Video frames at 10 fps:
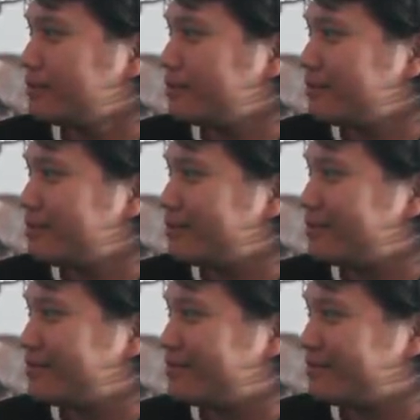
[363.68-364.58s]

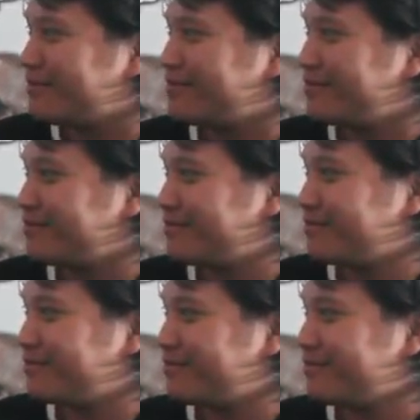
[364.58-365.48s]

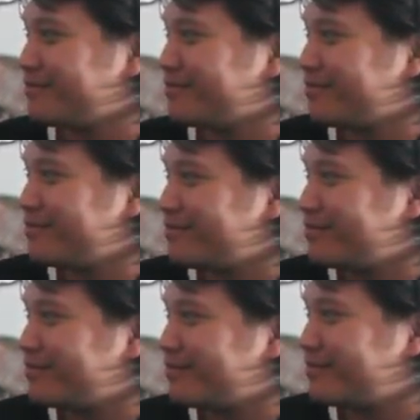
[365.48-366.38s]

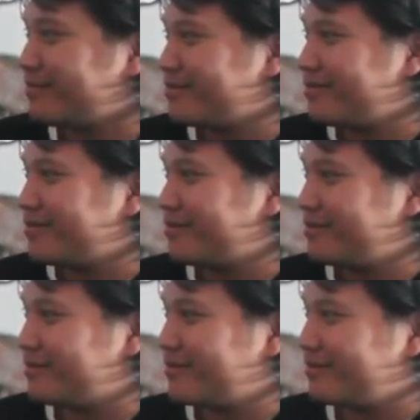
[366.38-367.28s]

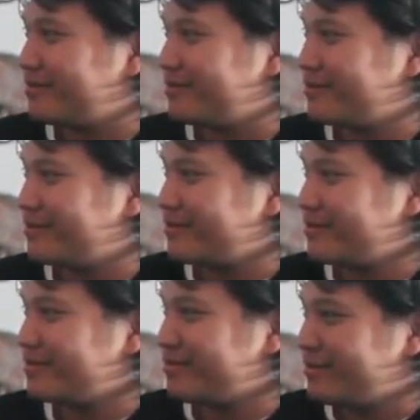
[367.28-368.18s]

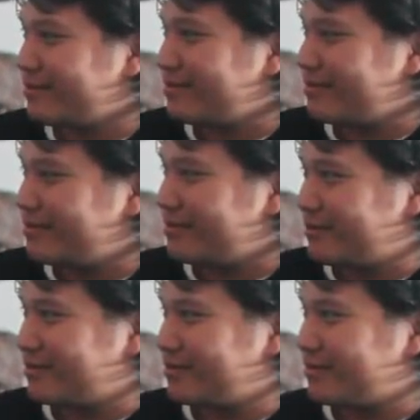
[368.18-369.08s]

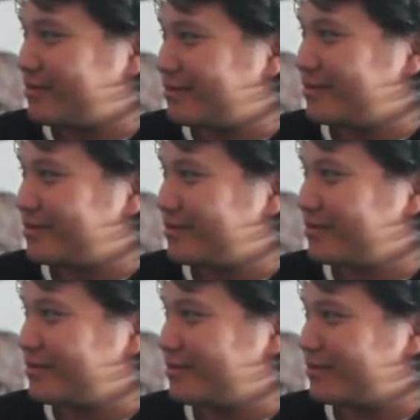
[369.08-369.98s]

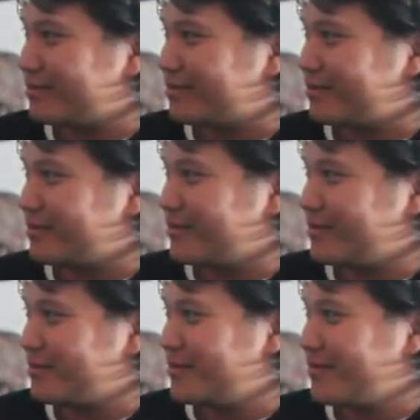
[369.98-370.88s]

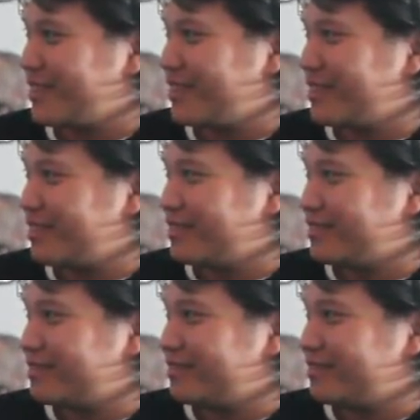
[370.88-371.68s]
The person shown says nothing.